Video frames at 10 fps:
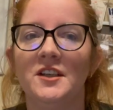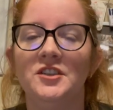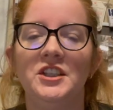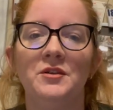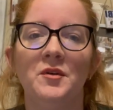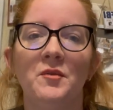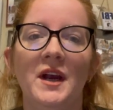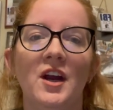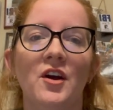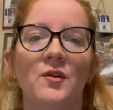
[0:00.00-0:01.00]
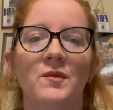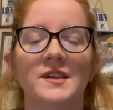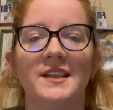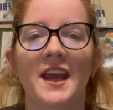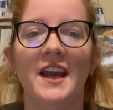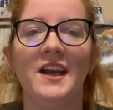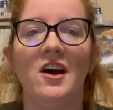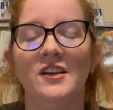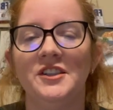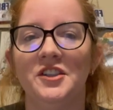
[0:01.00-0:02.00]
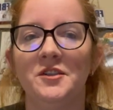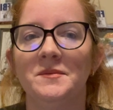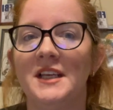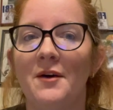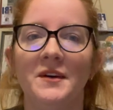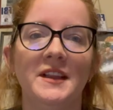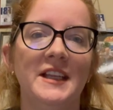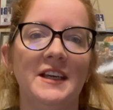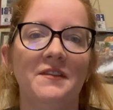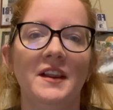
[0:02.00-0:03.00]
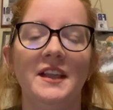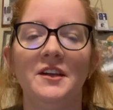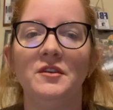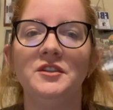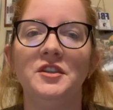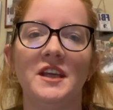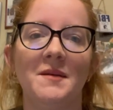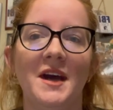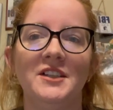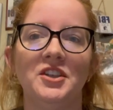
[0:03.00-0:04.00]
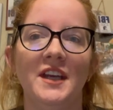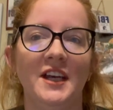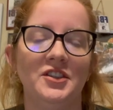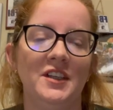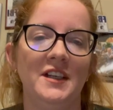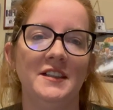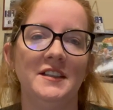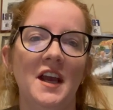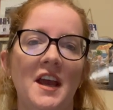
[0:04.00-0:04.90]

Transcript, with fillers: she would wear risque costumes that would leave little to the imagination.